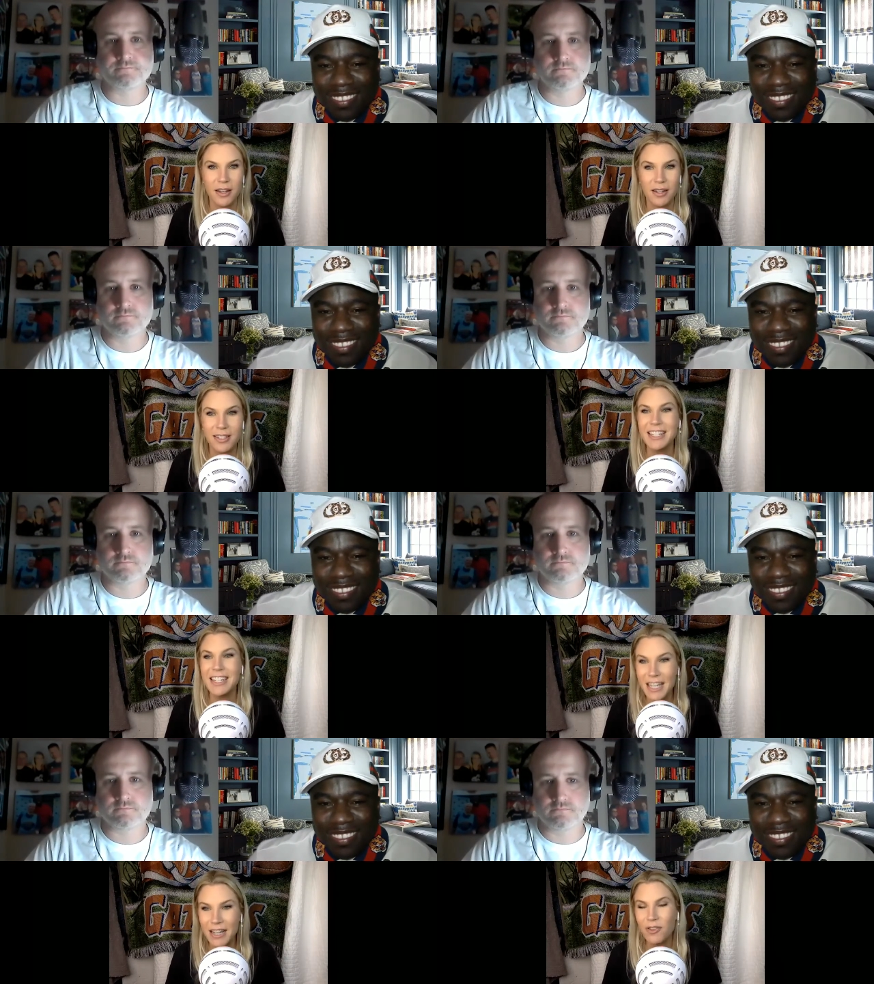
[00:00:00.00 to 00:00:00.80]
Speaker 1: to
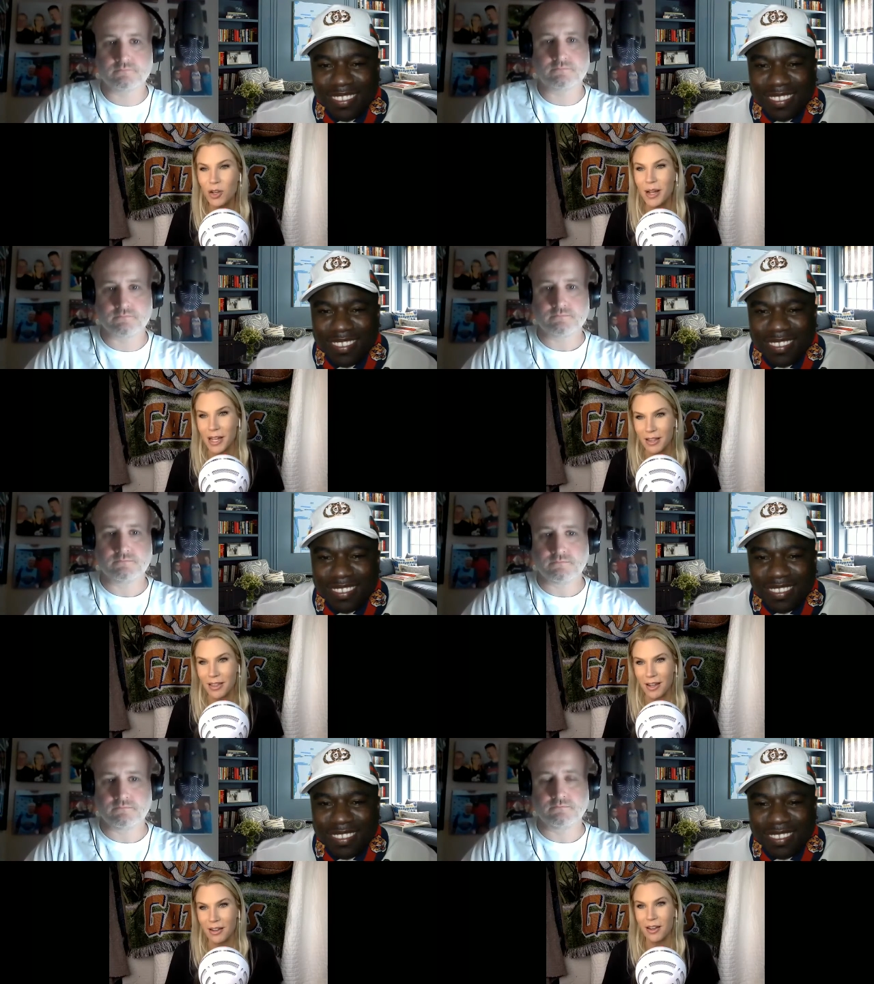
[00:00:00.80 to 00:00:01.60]
give you
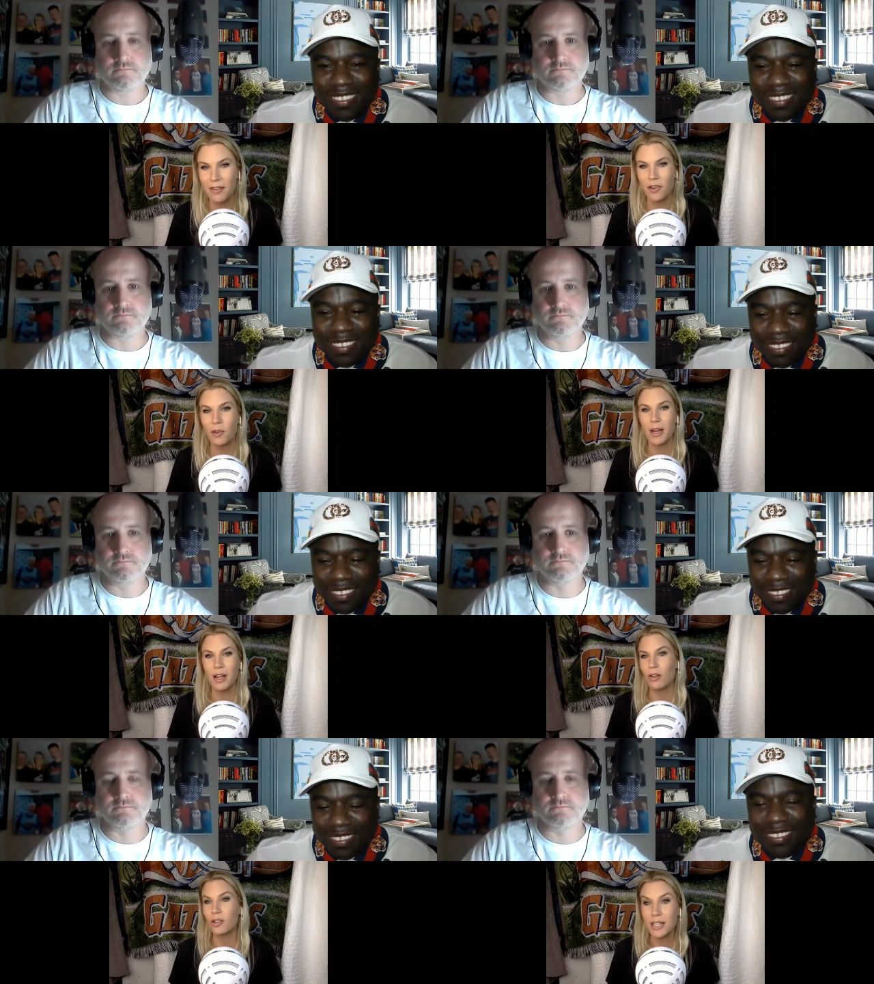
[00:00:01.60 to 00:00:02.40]
anything for
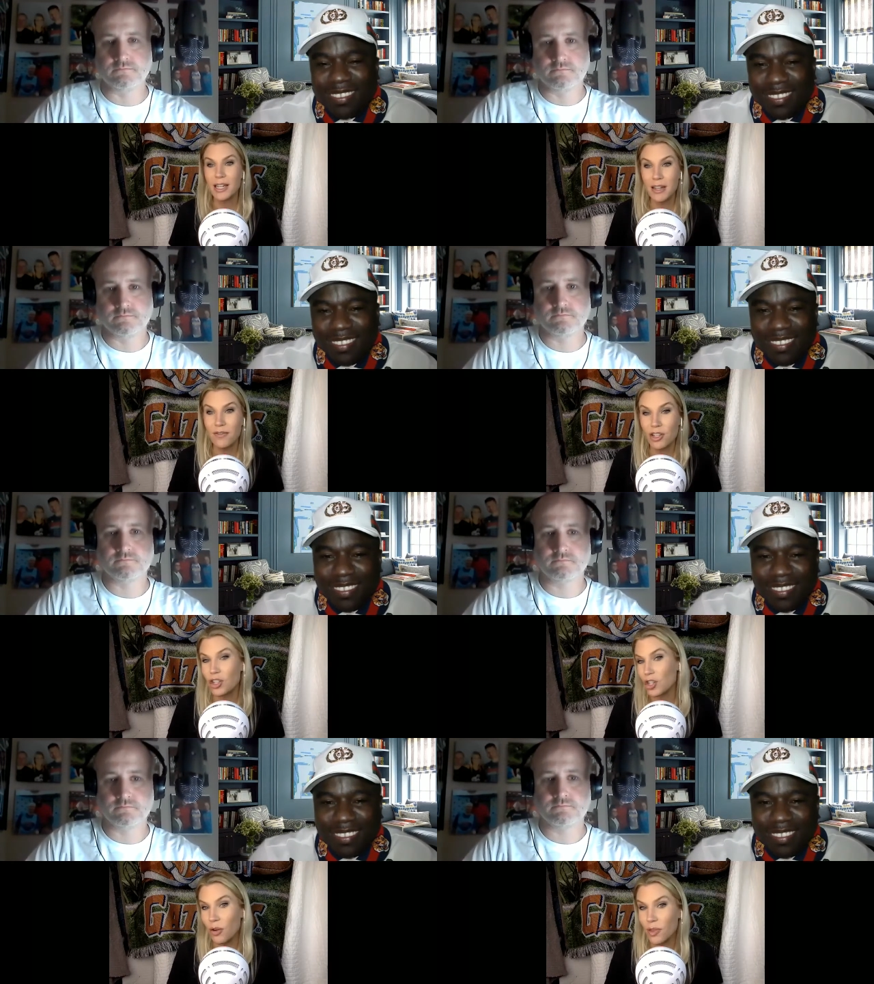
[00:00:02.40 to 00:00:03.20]
real or to even
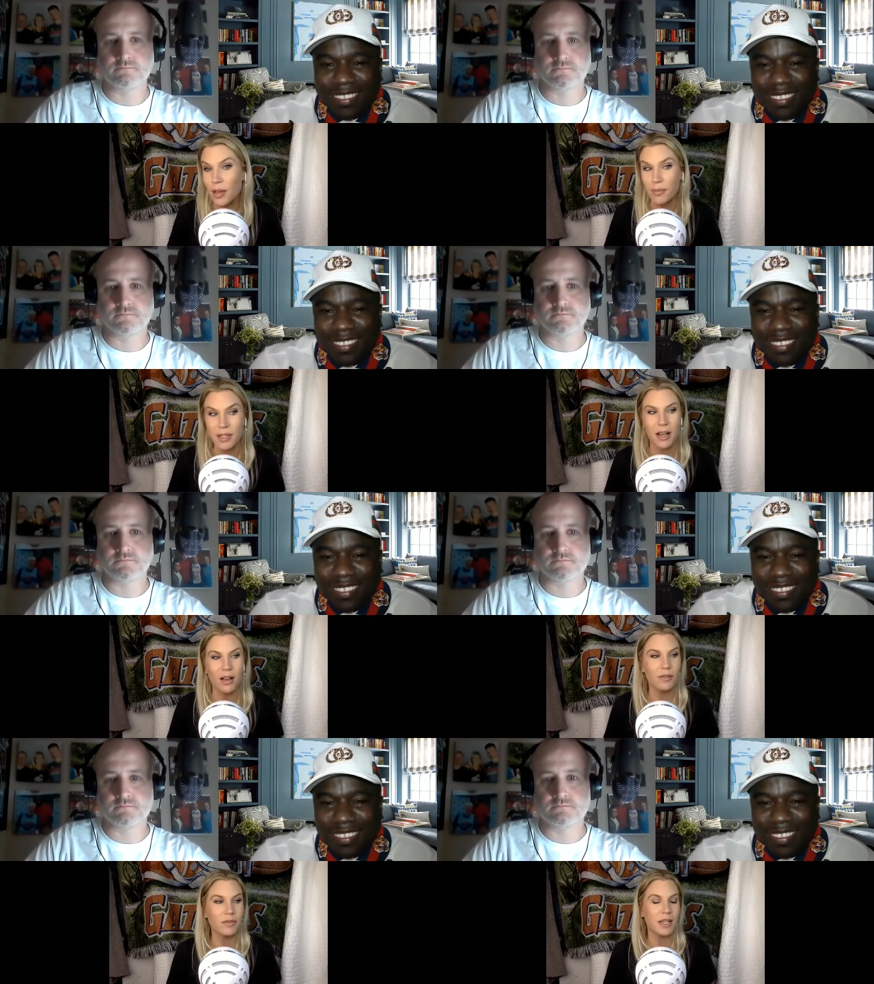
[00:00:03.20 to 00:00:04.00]
show
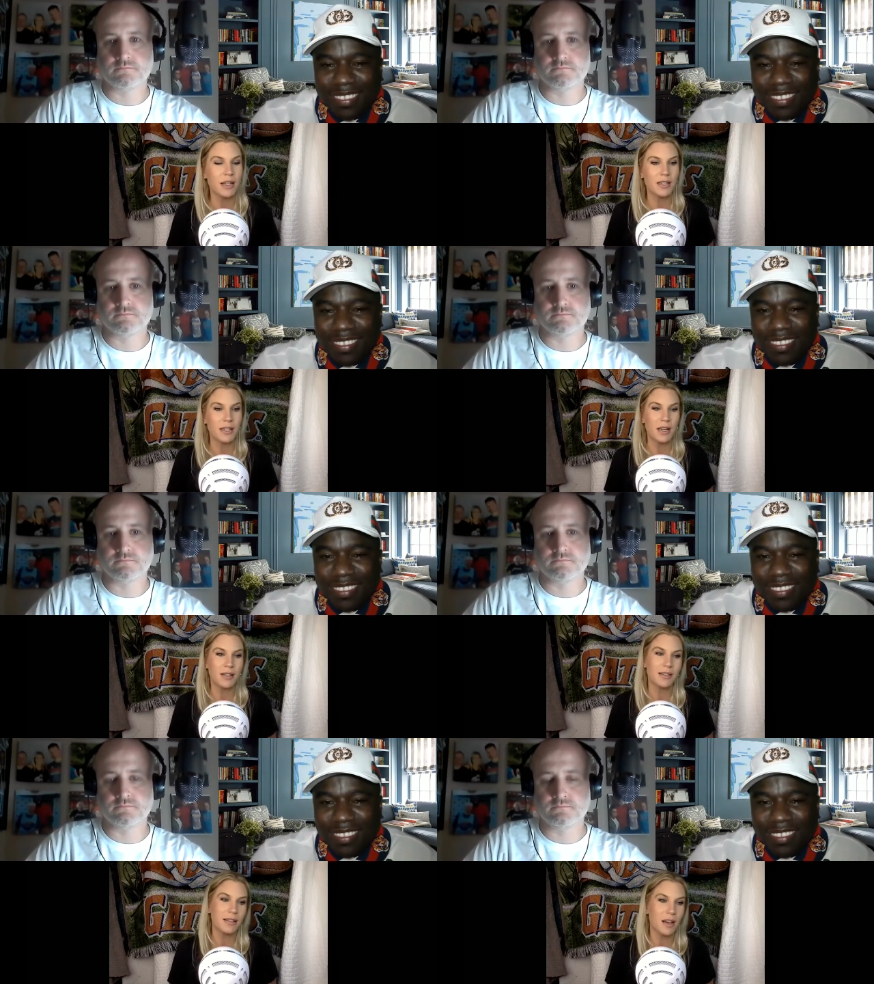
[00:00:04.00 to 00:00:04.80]
themselves it's
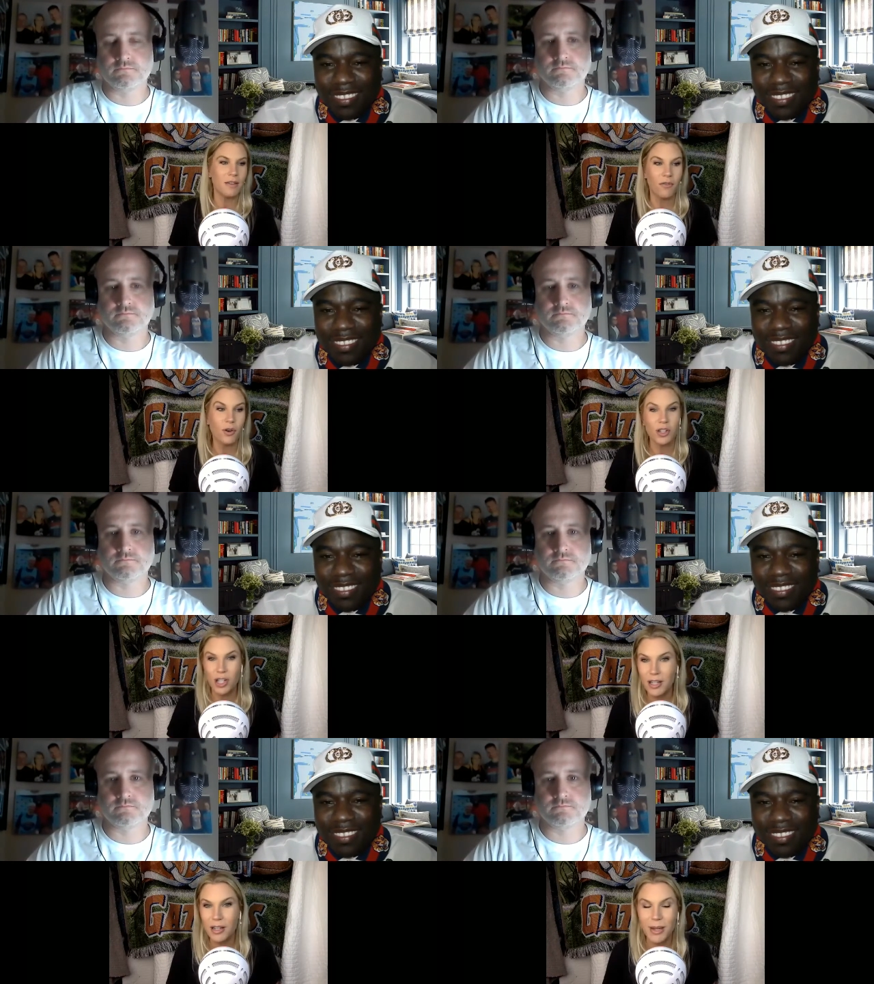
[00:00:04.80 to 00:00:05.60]
it's
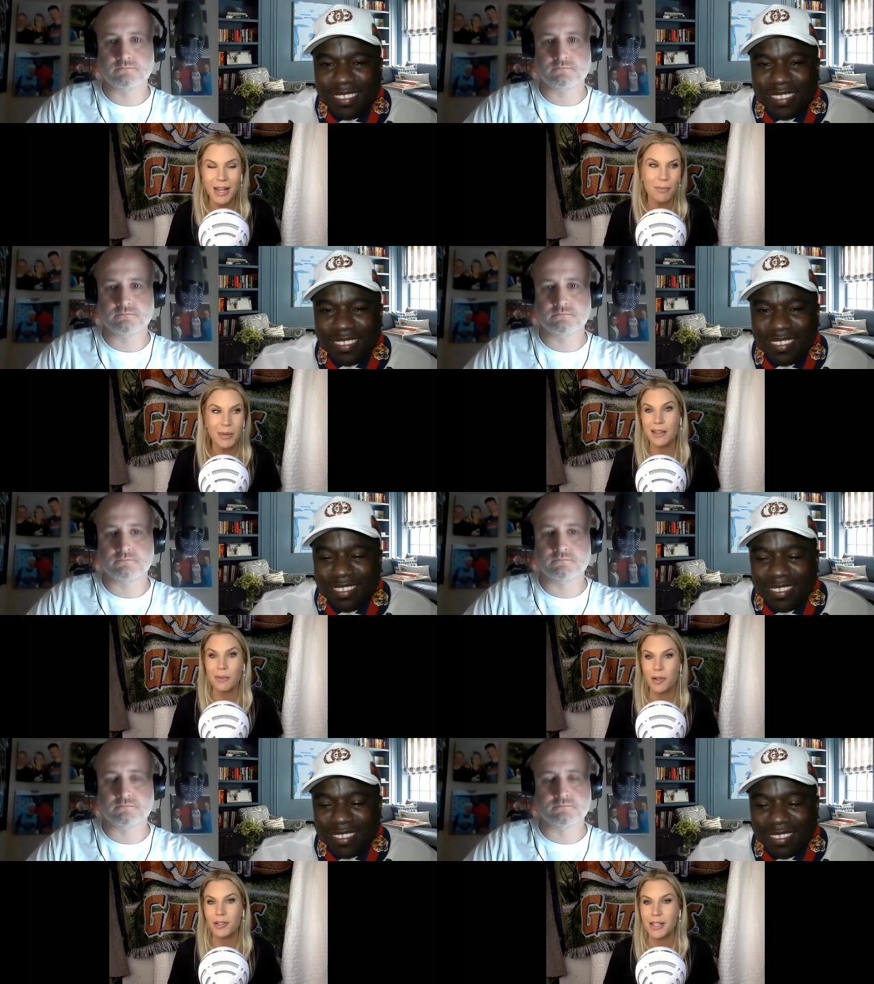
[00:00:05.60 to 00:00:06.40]
unfortunately we kind of beat the
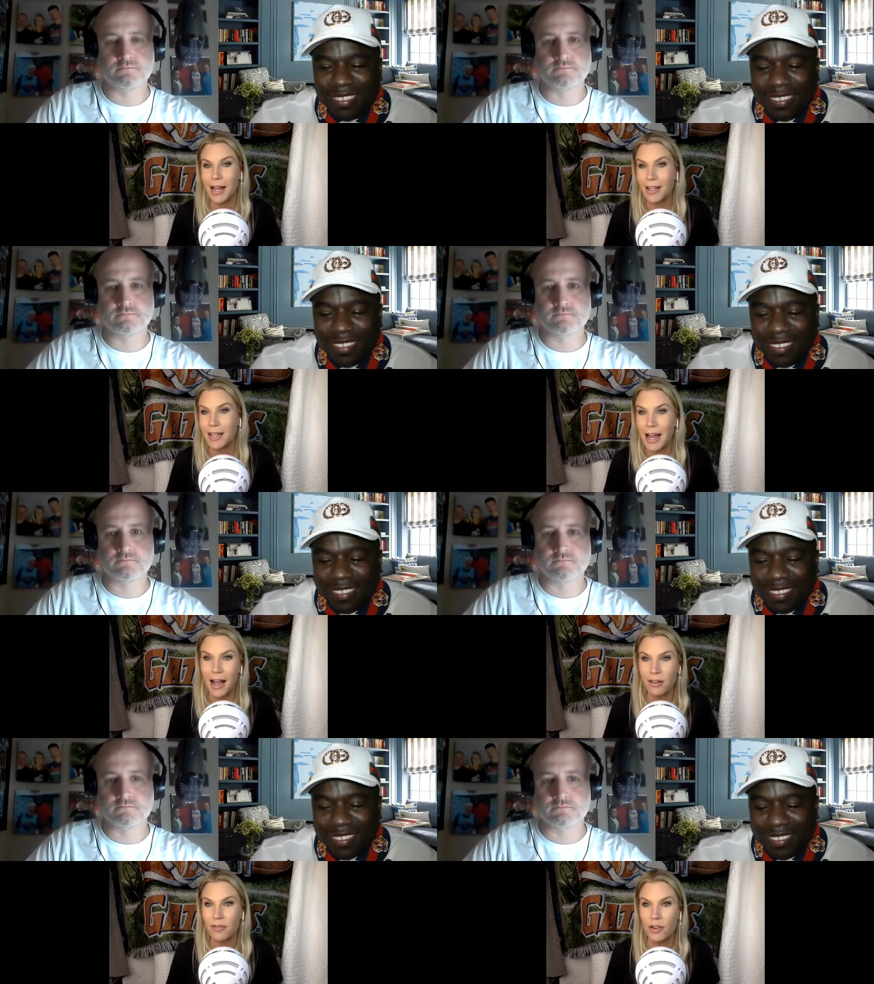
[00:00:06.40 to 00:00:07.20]
personality
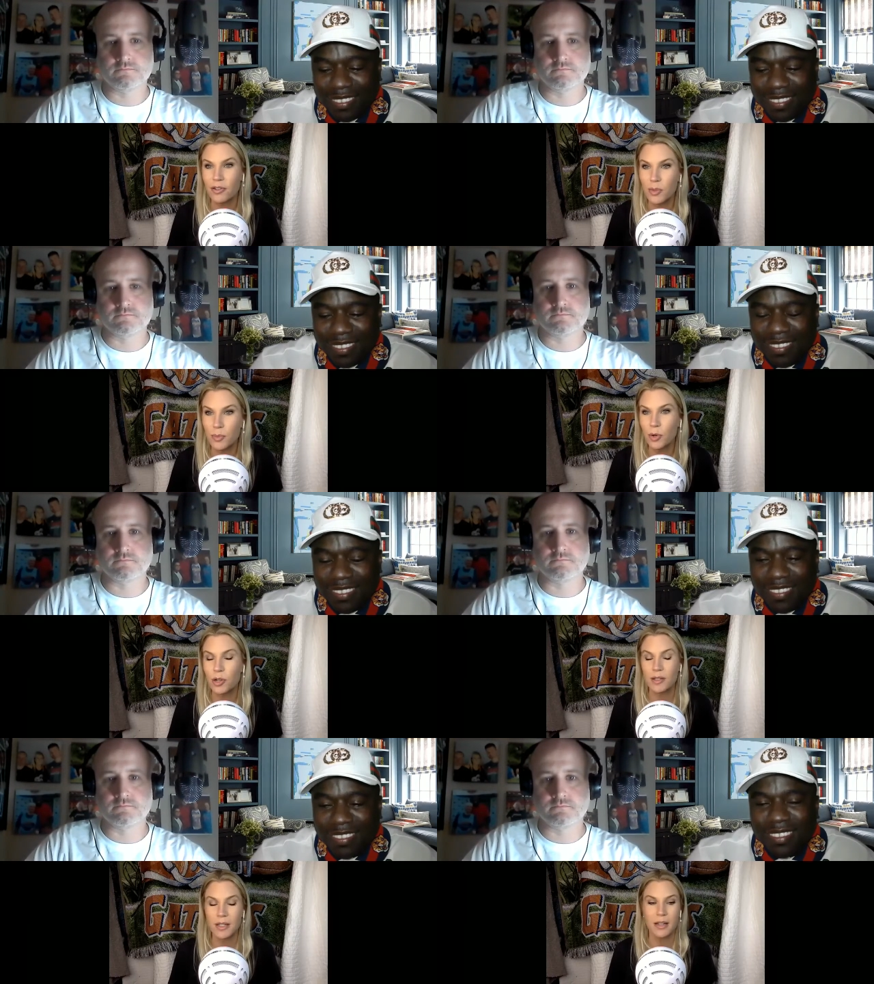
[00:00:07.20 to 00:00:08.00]
out of our
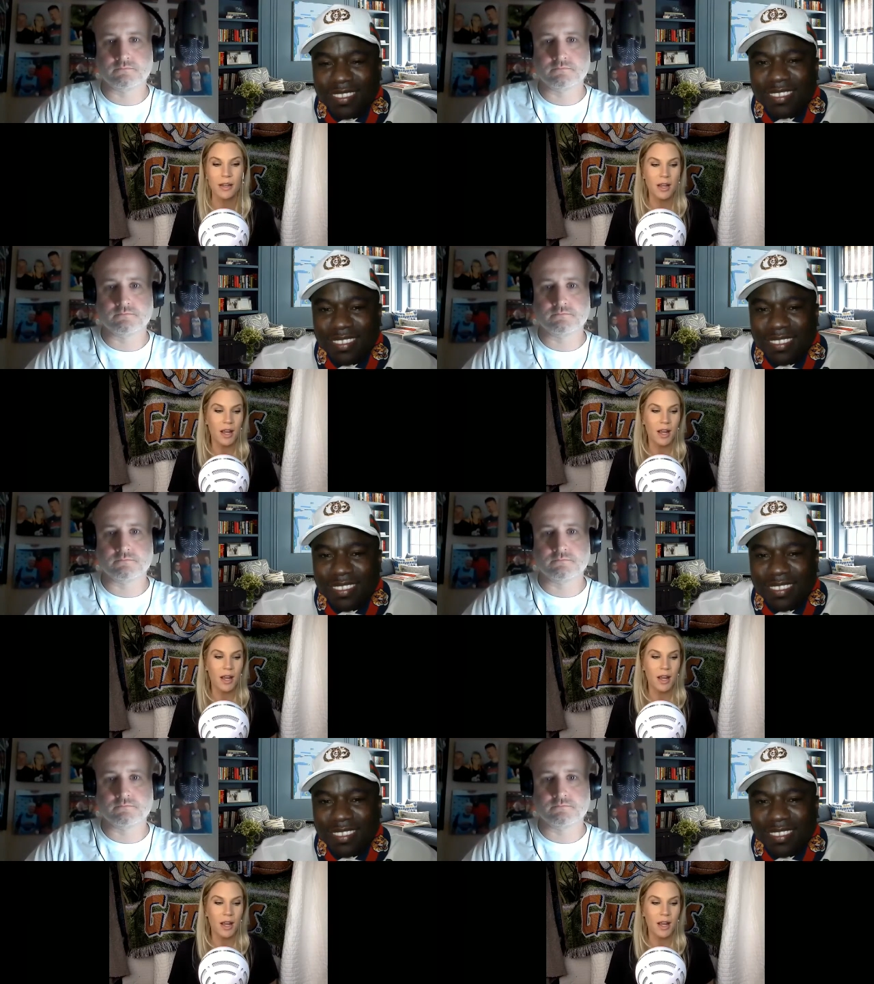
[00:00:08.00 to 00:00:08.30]
sports and